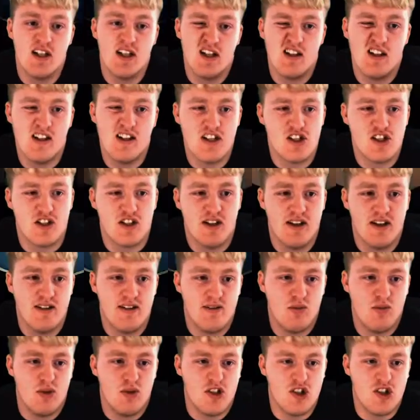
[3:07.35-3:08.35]
Literally,
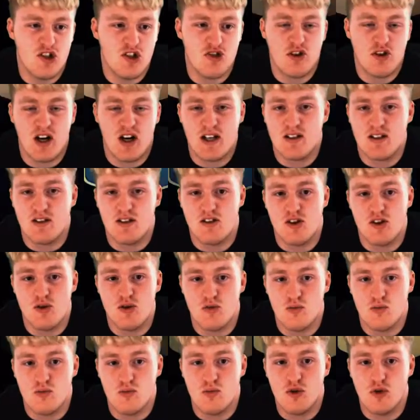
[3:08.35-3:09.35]
we just tried to choose
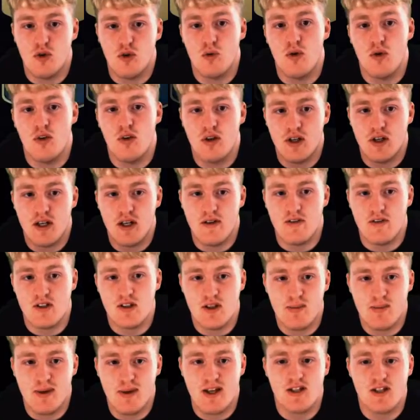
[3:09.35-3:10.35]
the one that gives us the
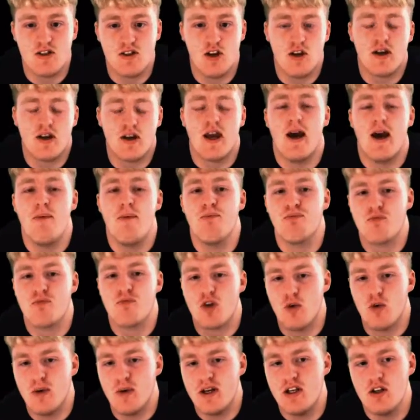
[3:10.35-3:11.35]
best sort of chem.
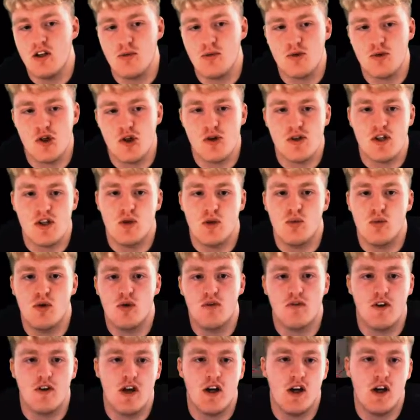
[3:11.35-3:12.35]
We ended up choosing the one
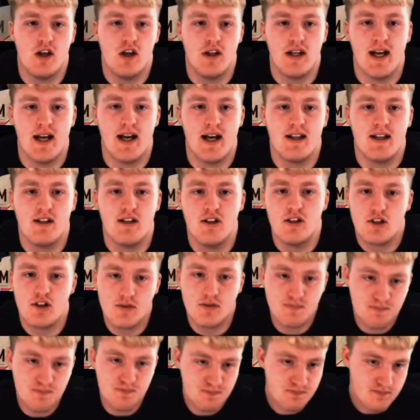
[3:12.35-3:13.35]
for Erling Haaland
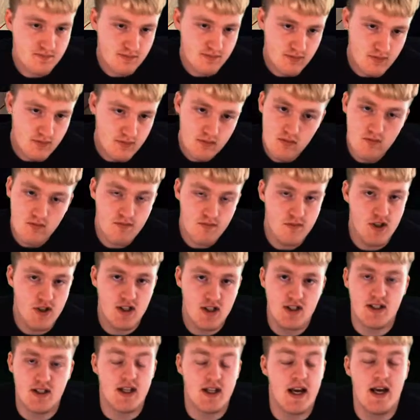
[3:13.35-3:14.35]

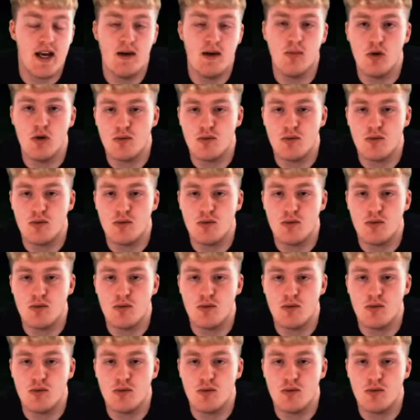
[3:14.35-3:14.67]
to get him up